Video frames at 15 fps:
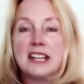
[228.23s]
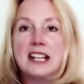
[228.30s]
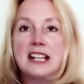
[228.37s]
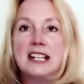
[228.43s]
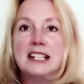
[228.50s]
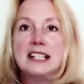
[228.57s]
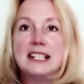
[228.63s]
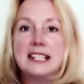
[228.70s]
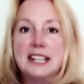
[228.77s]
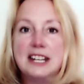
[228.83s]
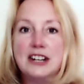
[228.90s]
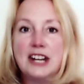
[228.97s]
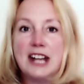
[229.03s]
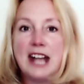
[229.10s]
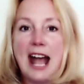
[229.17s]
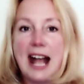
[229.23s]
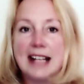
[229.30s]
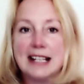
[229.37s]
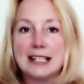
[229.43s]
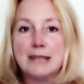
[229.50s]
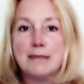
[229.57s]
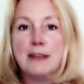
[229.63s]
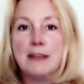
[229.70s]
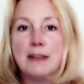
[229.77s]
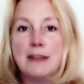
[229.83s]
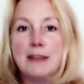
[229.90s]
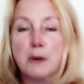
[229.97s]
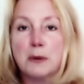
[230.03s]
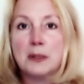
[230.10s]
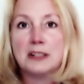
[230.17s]
Steering has to be
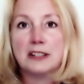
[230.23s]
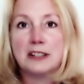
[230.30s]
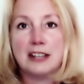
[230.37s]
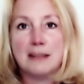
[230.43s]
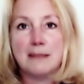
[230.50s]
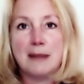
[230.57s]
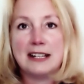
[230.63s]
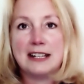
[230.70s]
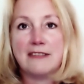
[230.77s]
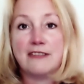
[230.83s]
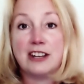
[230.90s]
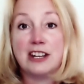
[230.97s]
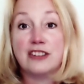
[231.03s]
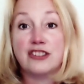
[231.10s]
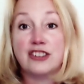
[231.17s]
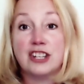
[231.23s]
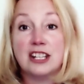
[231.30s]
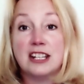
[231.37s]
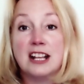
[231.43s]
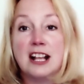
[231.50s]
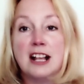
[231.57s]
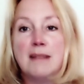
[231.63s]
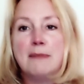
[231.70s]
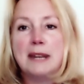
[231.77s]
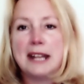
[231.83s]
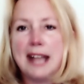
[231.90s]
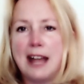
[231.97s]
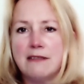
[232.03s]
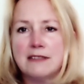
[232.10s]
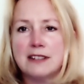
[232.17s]
forward-looking by definition, but
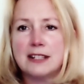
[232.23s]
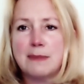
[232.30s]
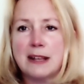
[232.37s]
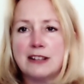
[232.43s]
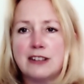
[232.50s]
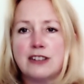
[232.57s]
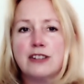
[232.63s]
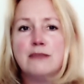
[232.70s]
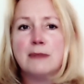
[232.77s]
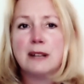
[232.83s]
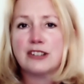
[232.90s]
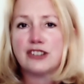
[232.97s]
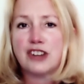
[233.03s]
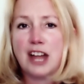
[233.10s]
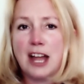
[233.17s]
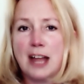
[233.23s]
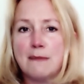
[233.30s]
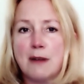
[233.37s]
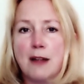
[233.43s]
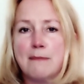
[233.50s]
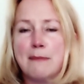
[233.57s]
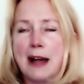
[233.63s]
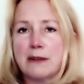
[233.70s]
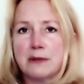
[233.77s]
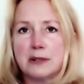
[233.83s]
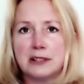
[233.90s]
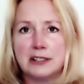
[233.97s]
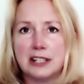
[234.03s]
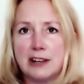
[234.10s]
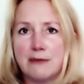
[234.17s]
accountants spend too much time on
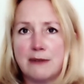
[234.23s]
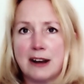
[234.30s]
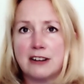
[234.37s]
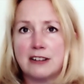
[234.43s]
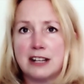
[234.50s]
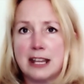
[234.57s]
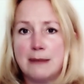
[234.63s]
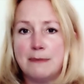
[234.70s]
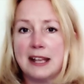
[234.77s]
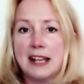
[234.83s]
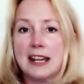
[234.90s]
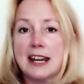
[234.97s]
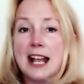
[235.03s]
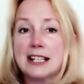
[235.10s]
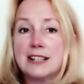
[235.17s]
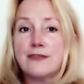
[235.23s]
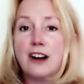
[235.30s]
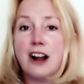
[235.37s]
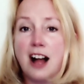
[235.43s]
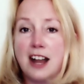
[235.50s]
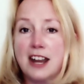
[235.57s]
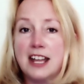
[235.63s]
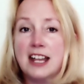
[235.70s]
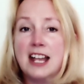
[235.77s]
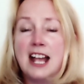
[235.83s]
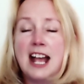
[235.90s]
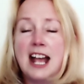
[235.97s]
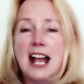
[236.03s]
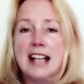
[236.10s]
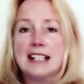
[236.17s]
backward-looking record keeping, and S/4HANA
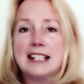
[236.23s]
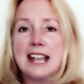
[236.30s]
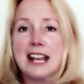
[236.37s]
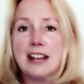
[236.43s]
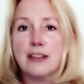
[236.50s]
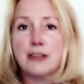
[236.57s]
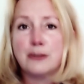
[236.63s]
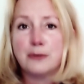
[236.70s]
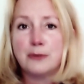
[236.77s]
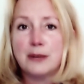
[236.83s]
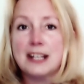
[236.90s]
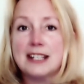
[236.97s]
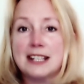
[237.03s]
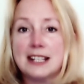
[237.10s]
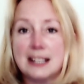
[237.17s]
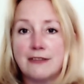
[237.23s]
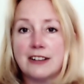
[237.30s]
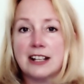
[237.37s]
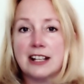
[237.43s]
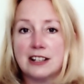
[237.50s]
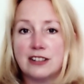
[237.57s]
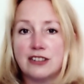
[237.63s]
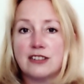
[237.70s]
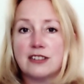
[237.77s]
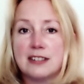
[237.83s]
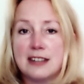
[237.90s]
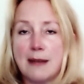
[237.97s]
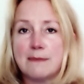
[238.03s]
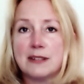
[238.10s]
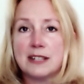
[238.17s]
has taken 3 significant
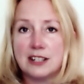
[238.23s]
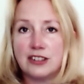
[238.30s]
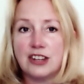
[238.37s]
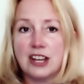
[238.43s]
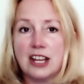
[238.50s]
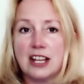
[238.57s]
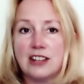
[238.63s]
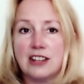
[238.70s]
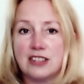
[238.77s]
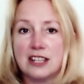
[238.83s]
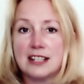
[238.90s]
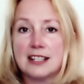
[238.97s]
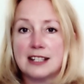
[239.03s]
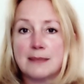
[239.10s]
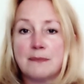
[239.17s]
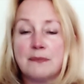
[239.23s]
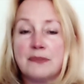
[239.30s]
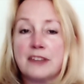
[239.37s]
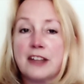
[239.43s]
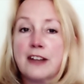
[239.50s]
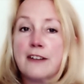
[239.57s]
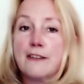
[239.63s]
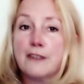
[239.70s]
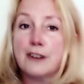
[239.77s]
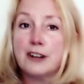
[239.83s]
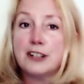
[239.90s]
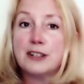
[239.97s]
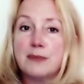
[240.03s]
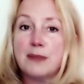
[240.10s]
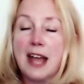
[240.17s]
steps to change this.
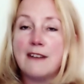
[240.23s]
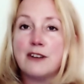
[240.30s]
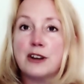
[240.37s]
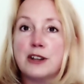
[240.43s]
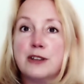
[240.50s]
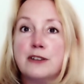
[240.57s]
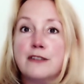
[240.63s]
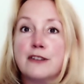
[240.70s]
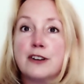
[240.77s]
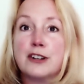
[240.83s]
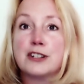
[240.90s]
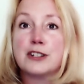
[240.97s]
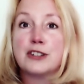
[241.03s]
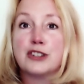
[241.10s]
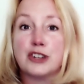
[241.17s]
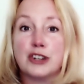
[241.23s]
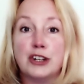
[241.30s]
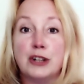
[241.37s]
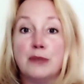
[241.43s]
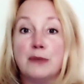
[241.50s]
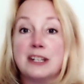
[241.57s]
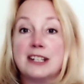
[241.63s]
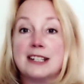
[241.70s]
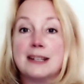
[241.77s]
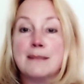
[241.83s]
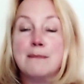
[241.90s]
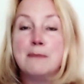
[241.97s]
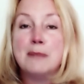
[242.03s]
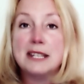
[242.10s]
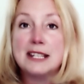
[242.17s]
First, have our universal journal, which is the
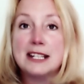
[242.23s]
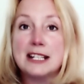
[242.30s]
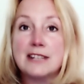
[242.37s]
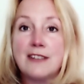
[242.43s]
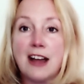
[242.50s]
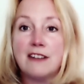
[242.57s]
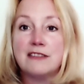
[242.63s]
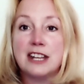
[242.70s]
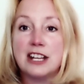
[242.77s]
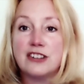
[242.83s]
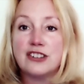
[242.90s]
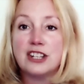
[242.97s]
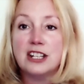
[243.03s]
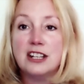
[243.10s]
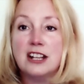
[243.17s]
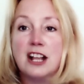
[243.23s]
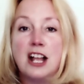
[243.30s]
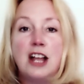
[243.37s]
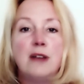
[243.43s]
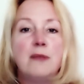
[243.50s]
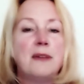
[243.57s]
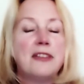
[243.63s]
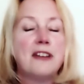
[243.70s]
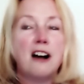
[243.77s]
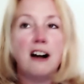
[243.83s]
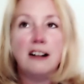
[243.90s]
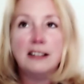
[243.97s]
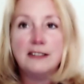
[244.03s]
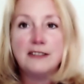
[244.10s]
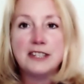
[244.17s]
business foundation with
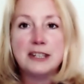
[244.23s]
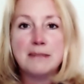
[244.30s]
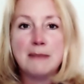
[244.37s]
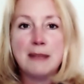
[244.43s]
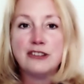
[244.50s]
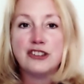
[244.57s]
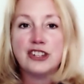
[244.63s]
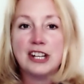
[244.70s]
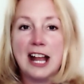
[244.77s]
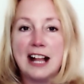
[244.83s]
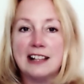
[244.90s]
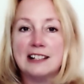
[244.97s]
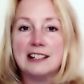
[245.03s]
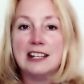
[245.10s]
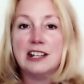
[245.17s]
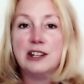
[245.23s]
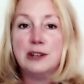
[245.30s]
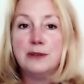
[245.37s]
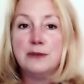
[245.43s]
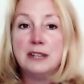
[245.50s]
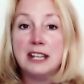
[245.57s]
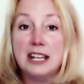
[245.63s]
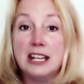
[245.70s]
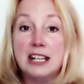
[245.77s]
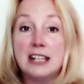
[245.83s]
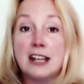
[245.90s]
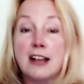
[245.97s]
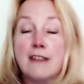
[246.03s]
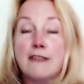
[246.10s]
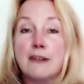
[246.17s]
all of the dimensionality you need
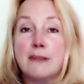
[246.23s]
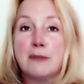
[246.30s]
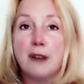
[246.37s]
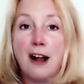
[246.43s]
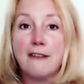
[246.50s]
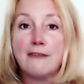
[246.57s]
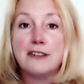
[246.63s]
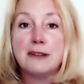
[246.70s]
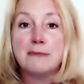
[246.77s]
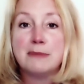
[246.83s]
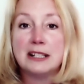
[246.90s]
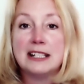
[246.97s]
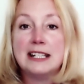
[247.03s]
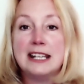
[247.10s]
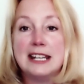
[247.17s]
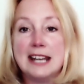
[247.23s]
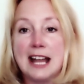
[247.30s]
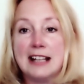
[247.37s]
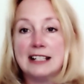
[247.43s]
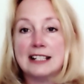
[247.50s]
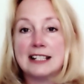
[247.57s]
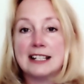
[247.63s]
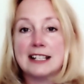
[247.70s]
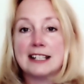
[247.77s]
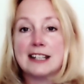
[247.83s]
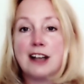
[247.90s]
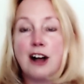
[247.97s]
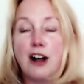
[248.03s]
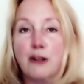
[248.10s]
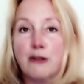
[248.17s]
for profitability analysis
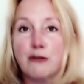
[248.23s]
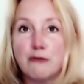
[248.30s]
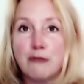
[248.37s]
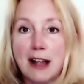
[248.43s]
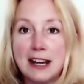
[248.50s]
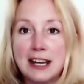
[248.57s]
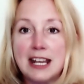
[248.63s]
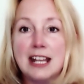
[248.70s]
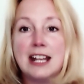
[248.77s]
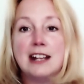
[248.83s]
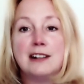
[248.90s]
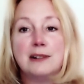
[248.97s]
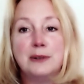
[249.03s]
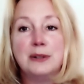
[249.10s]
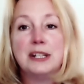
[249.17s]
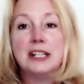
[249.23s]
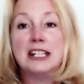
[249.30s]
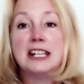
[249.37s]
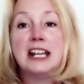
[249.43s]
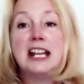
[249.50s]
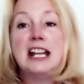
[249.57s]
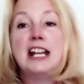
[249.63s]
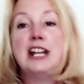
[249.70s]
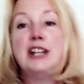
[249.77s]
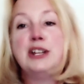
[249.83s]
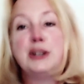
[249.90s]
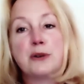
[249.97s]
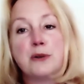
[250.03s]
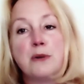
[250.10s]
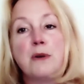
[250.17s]
already included in
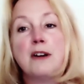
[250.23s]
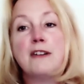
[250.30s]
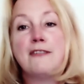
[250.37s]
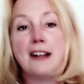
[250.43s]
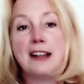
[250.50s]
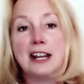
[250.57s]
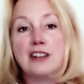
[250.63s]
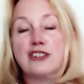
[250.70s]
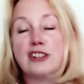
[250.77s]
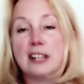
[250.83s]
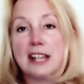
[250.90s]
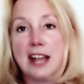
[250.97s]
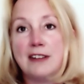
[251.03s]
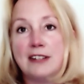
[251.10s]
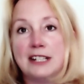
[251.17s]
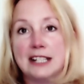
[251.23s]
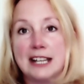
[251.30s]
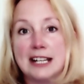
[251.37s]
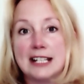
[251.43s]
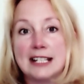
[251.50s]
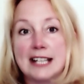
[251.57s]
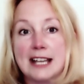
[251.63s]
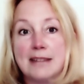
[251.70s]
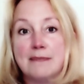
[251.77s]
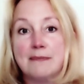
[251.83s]
your core financial accounting data set.